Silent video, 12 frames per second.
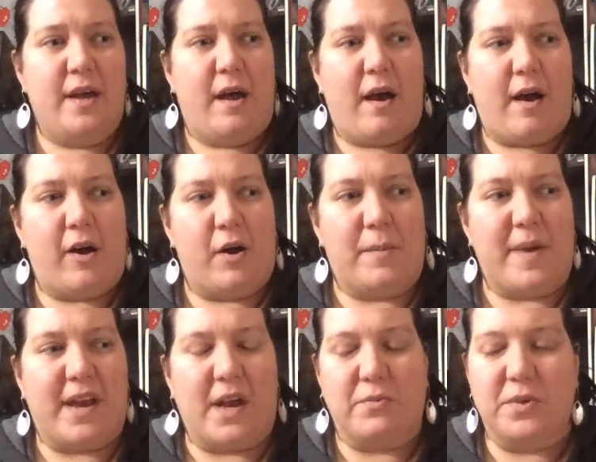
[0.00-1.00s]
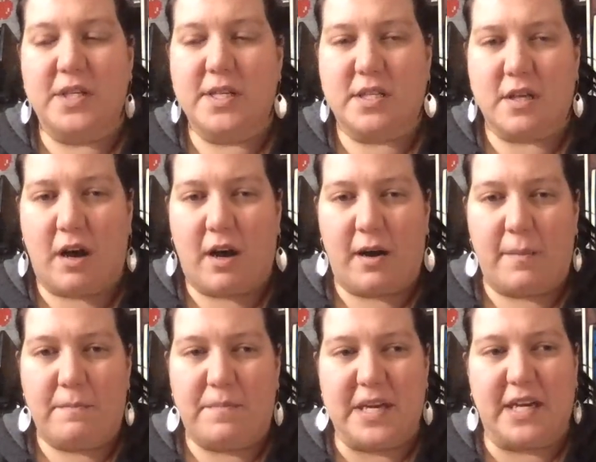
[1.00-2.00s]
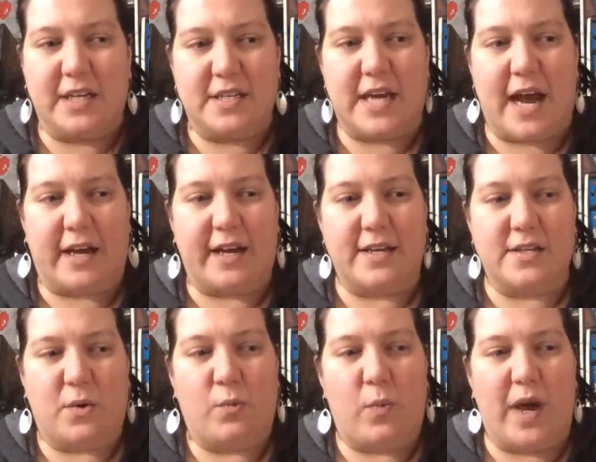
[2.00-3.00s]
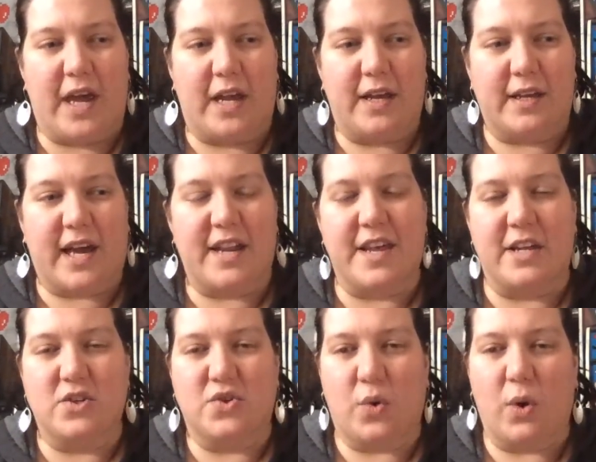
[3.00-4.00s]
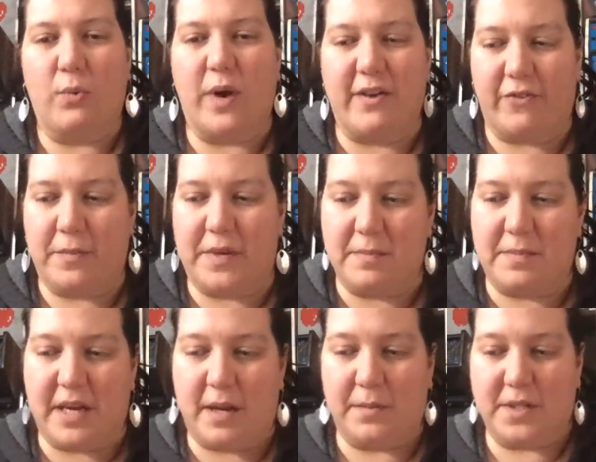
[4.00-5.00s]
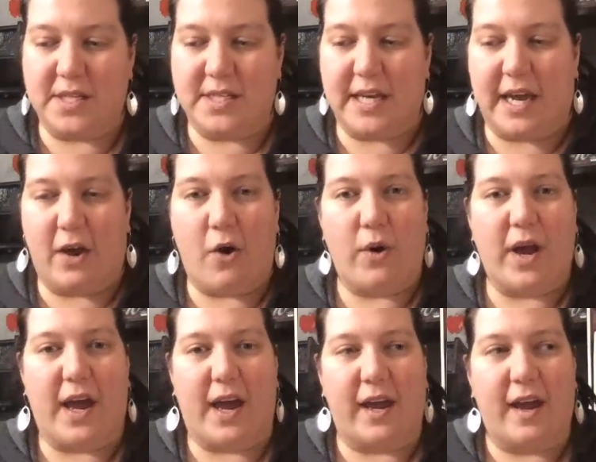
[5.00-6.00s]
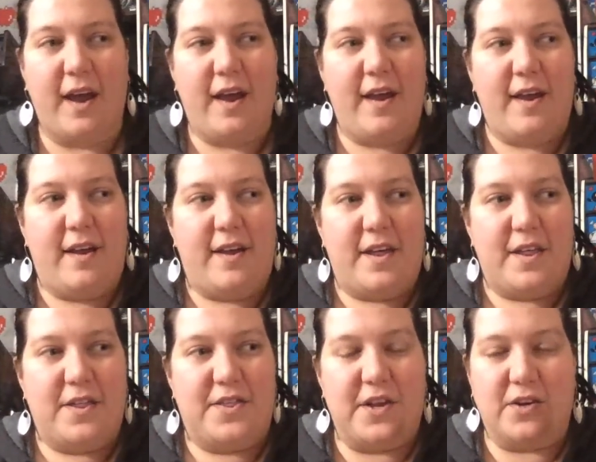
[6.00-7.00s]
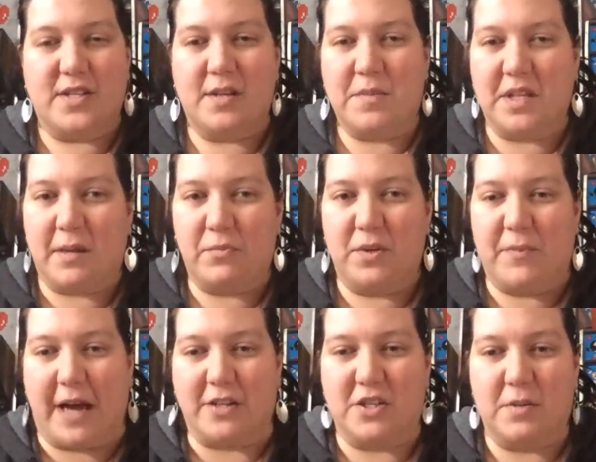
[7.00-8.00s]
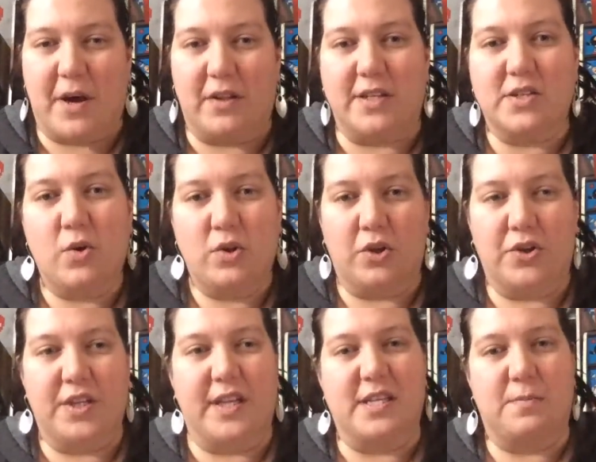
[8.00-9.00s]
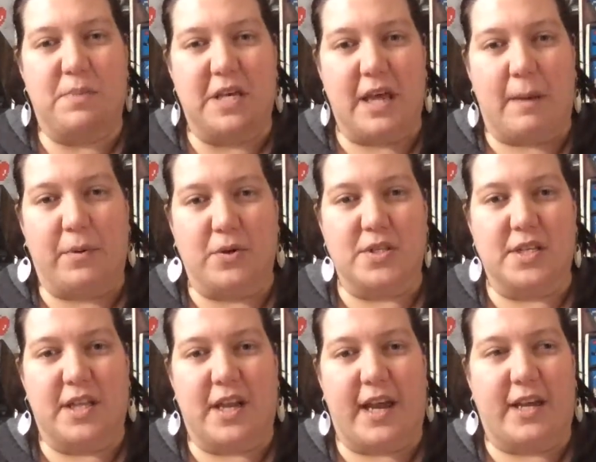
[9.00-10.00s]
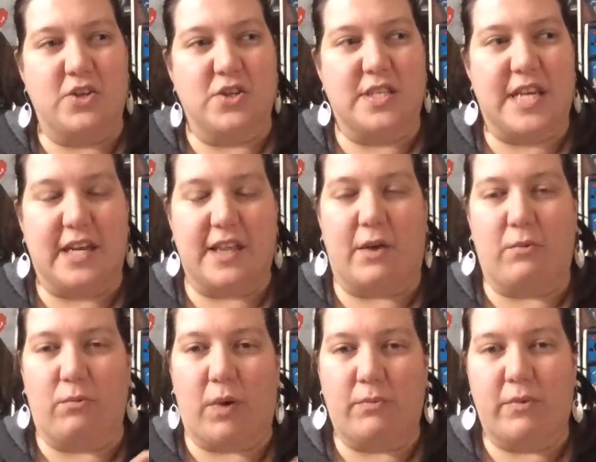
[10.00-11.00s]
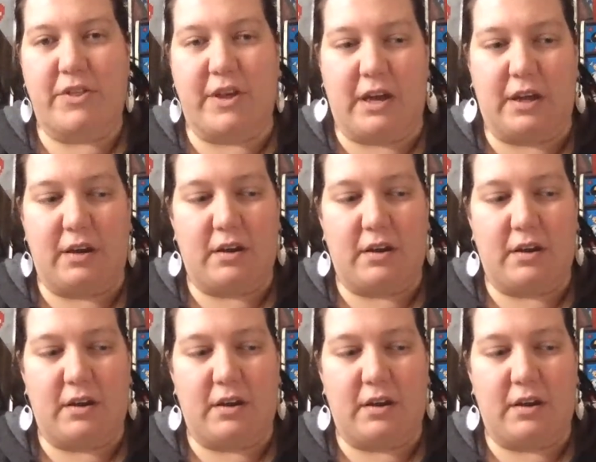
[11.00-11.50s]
And I really saw being in tech as a way, kind of that doorway for me to be able to say, okay, there's something that I'm really passionate about. Let's go learn it. Let's be that person that I can just take that and run with it.